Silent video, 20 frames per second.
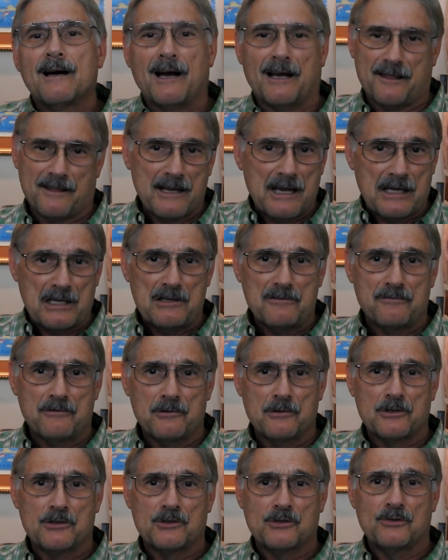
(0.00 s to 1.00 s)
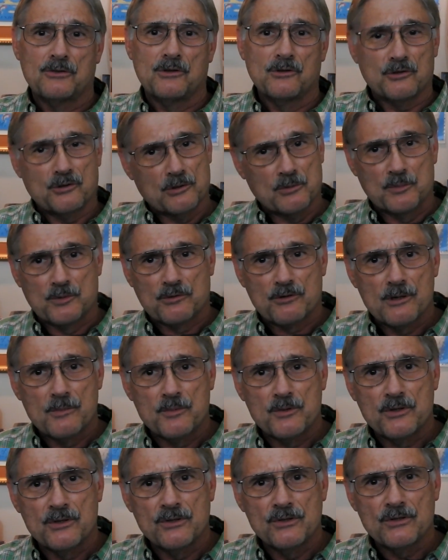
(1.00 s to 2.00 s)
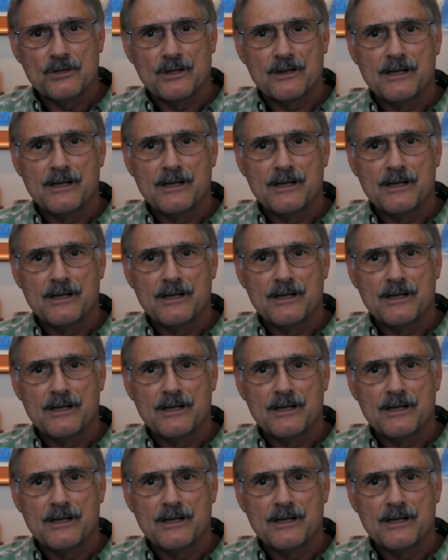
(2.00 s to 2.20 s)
I thank you for your subscriptions.